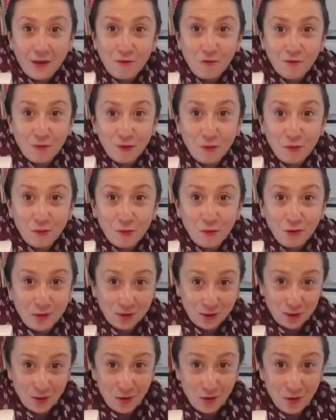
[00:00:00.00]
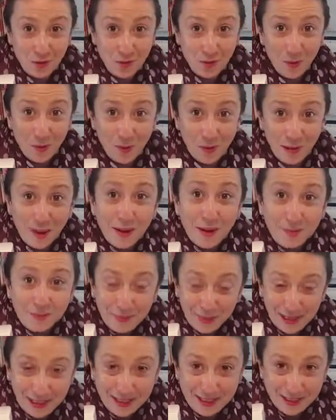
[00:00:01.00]
if you want to know more,
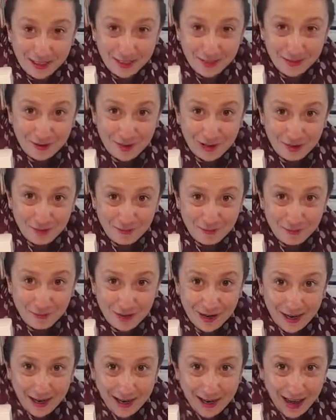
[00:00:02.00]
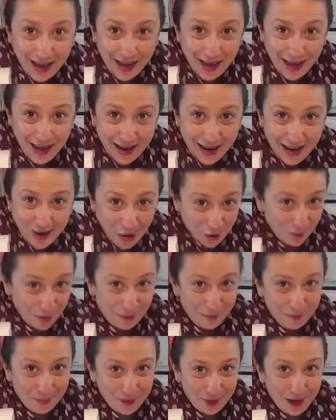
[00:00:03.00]
please do leave me a
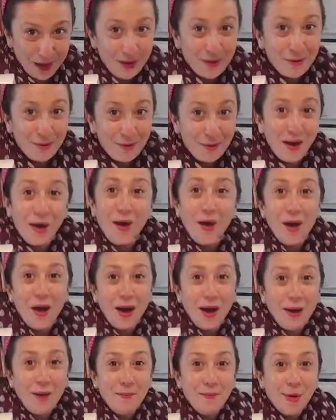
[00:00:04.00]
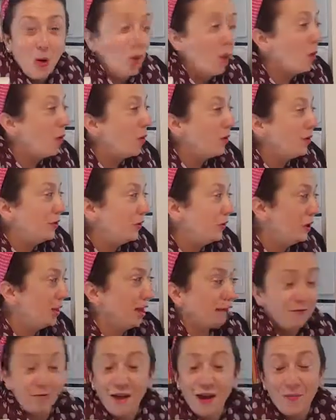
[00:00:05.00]
comment below, or you
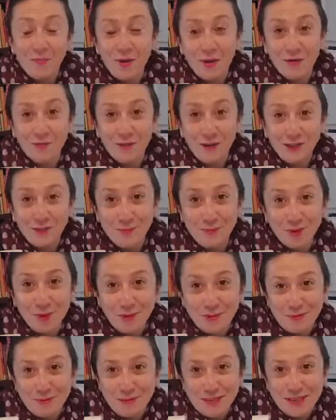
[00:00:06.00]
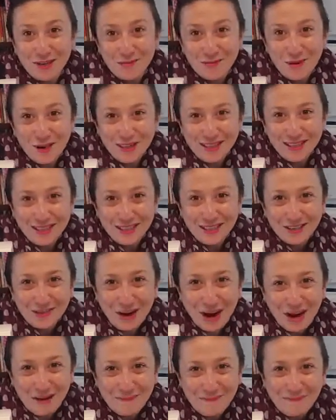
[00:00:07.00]
can find me on Facebook or Twitter or
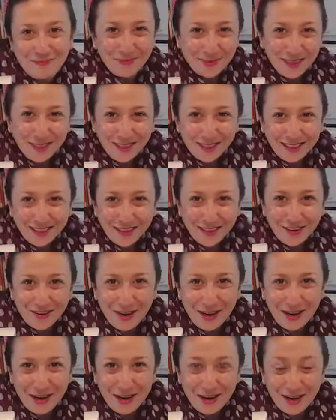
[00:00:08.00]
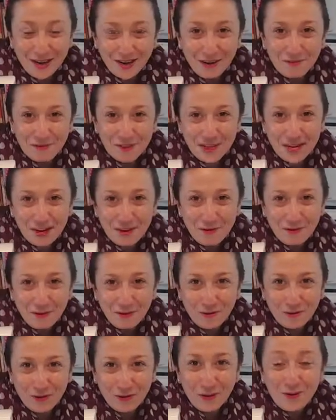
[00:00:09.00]
Instagram. So I'd love to hear
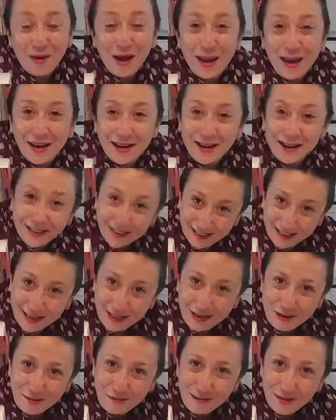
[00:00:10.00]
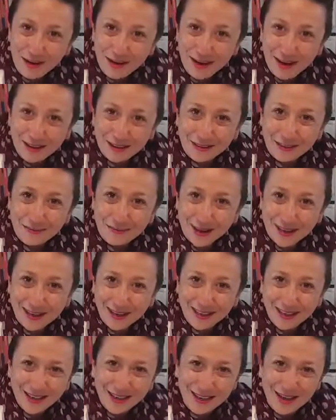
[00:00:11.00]
from you, and I see you for the next
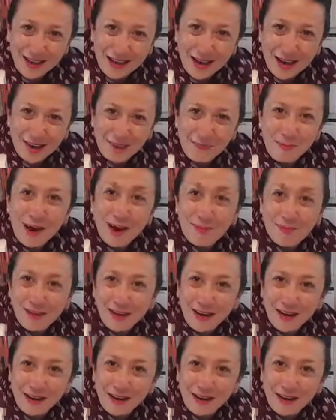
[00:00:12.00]
make. Okay, bye for